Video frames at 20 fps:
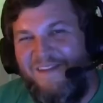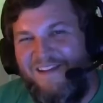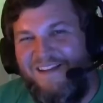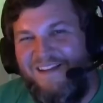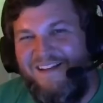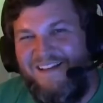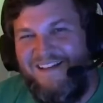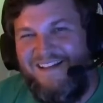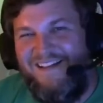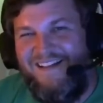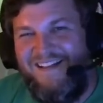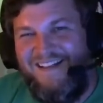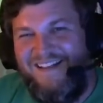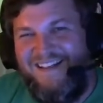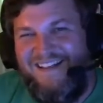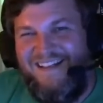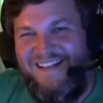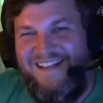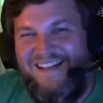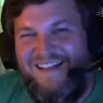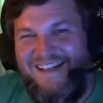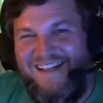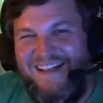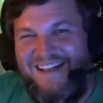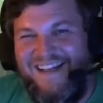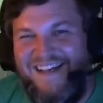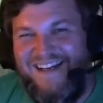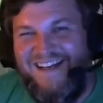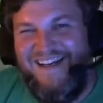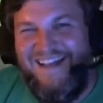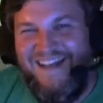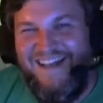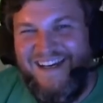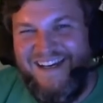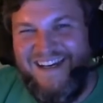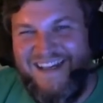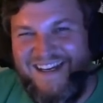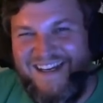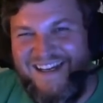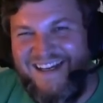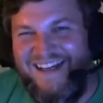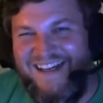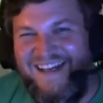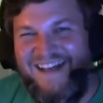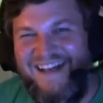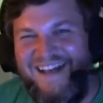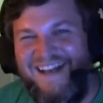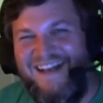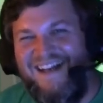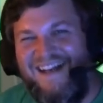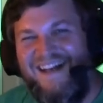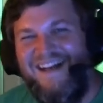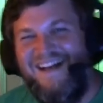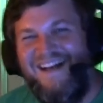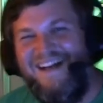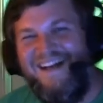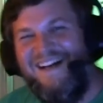(silent)